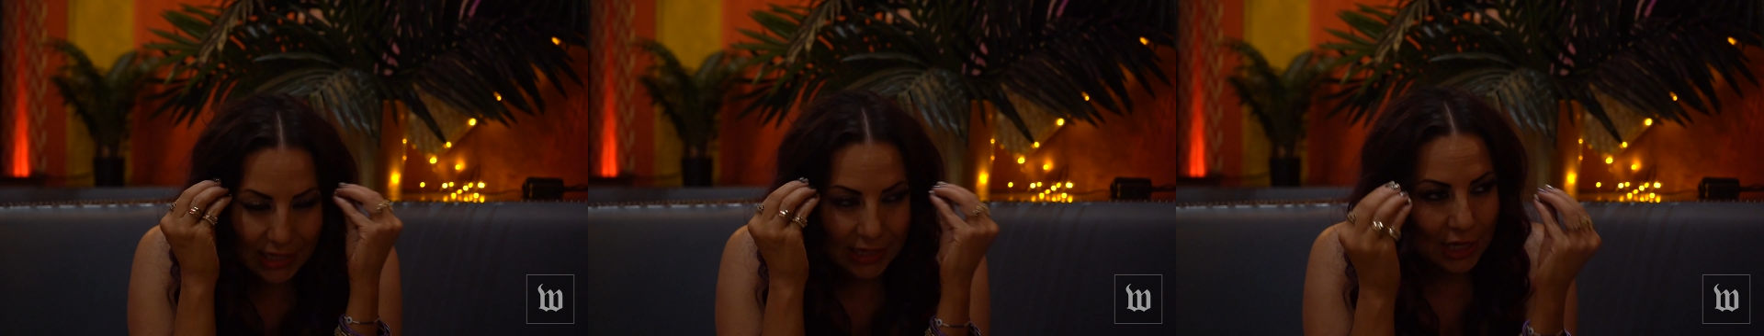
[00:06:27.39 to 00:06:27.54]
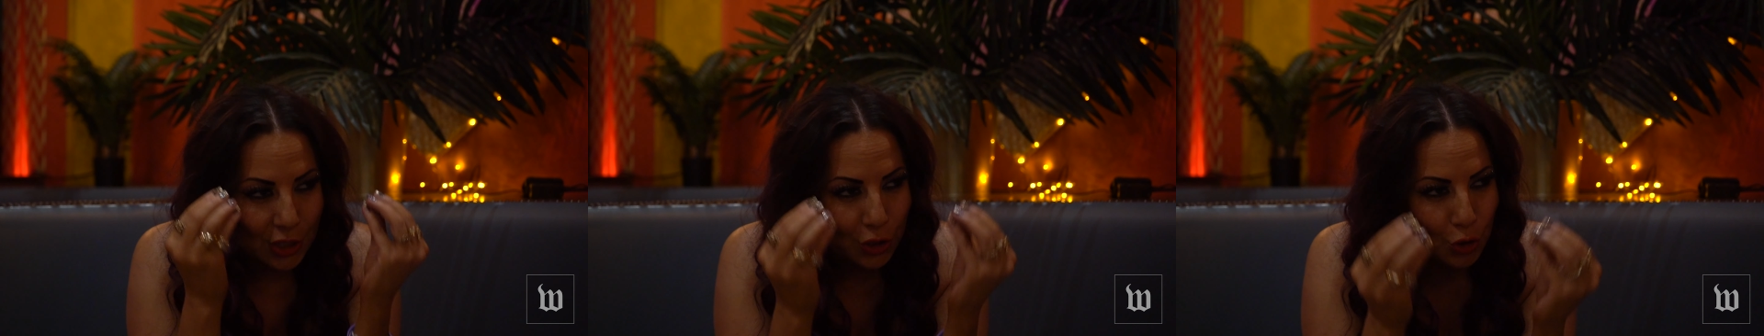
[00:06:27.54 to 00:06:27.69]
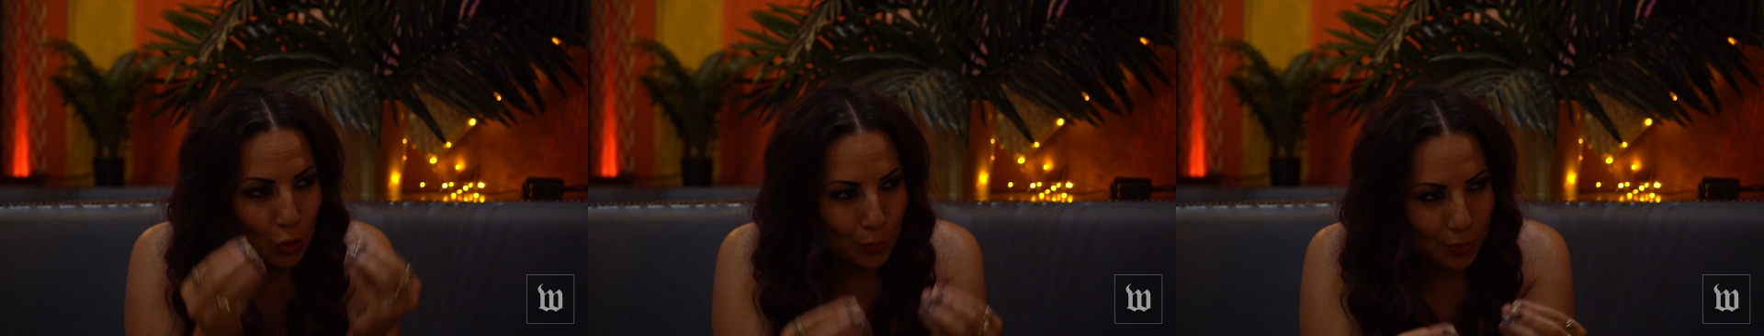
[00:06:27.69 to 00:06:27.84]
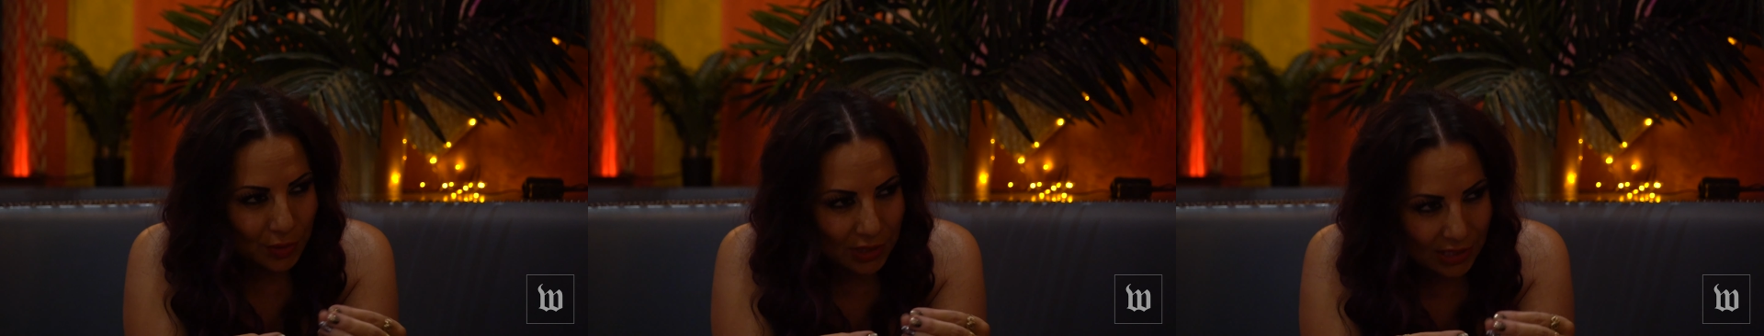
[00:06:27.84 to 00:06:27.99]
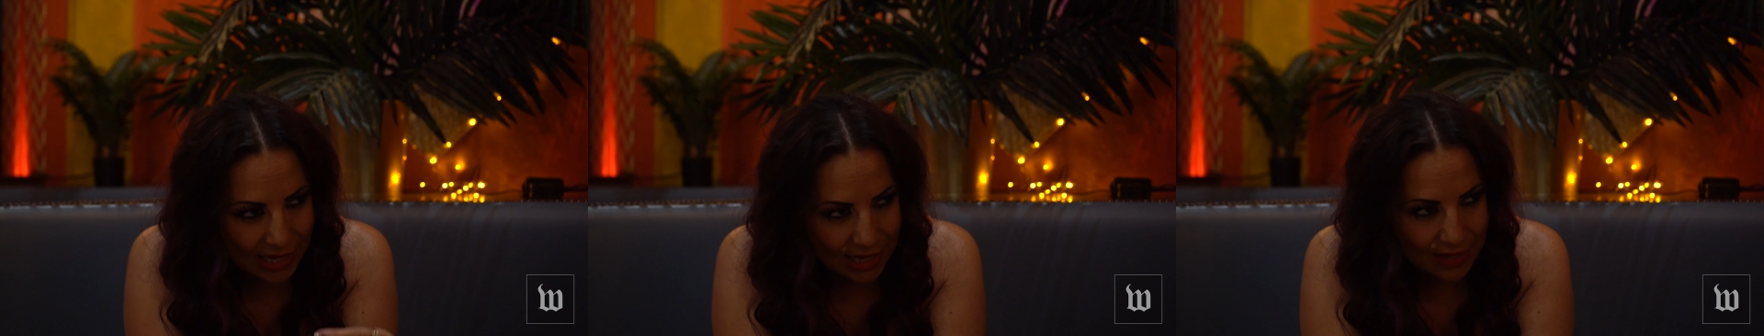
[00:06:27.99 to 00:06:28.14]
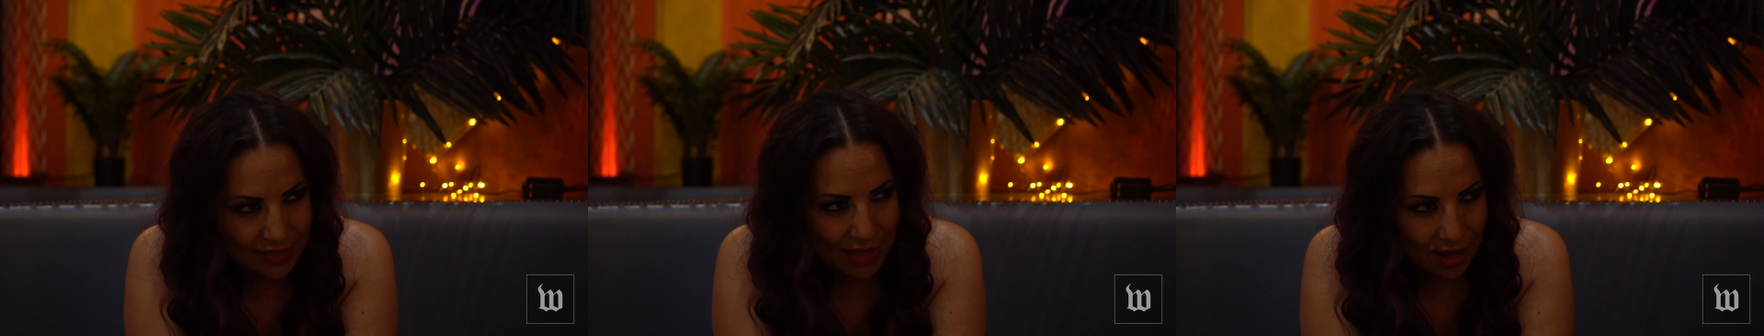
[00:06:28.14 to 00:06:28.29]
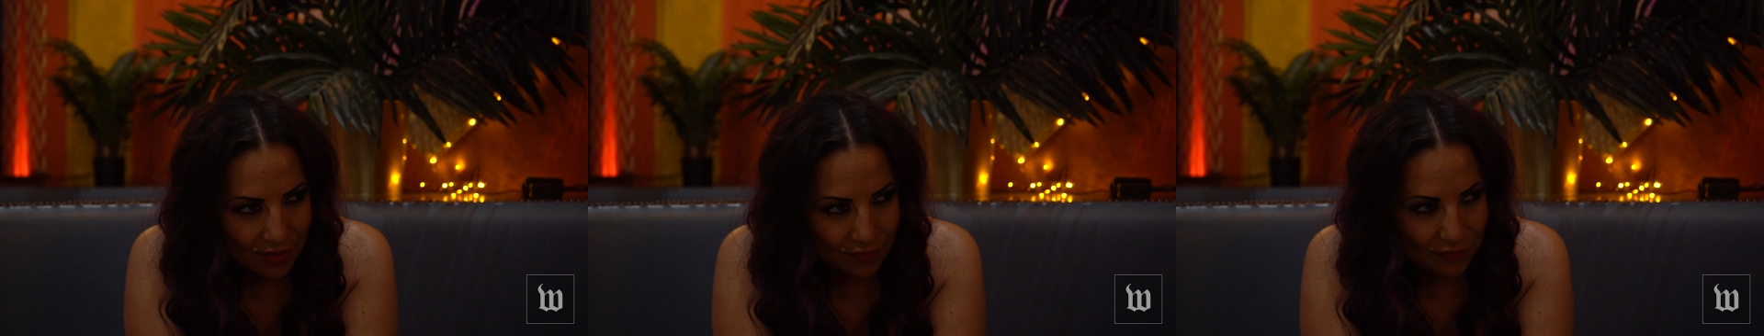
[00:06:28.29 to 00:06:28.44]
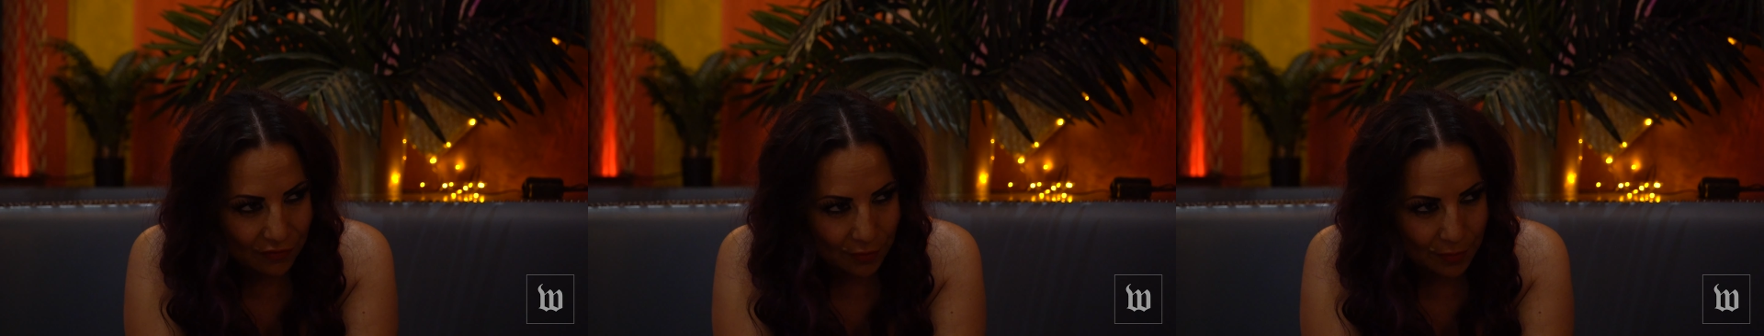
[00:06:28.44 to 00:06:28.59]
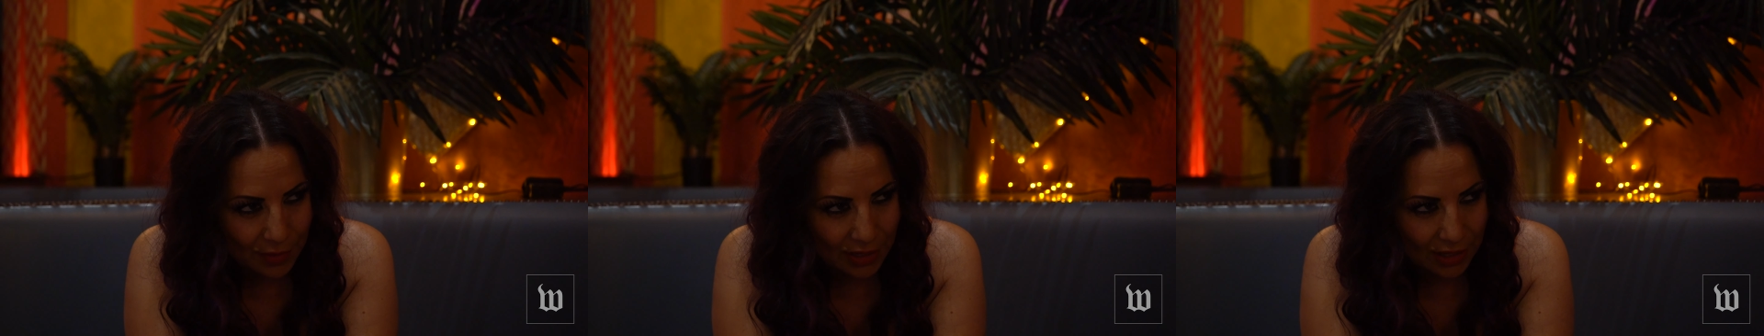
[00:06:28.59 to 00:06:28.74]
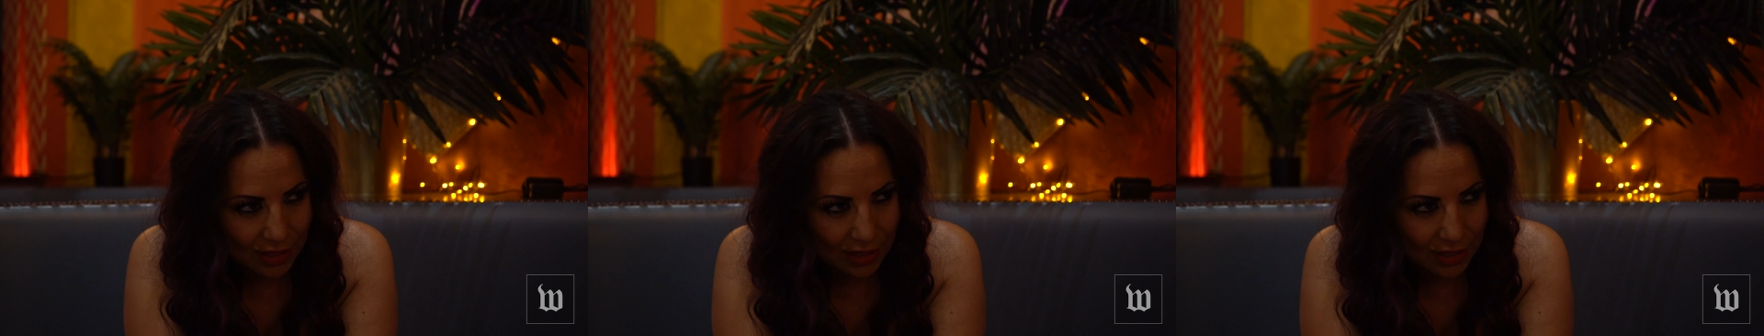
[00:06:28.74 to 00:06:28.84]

can you play that for me?